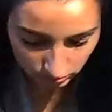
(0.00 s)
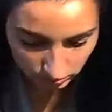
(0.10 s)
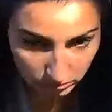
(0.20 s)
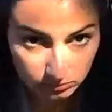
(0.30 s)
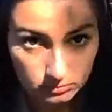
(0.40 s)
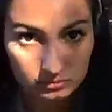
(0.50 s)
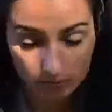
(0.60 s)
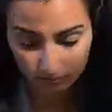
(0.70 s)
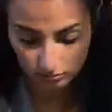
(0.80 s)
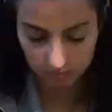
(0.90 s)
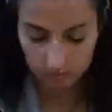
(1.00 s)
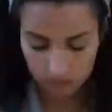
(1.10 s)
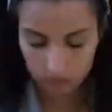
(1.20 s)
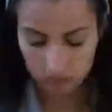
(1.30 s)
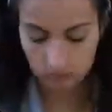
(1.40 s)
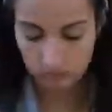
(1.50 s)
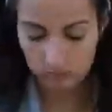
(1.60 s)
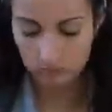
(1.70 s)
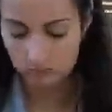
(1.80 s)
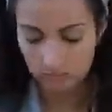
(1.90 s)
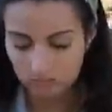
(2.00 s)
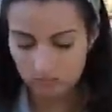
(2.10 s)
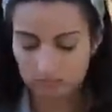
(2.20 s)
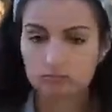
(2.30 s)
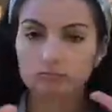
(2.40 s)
I love this question. It's coming from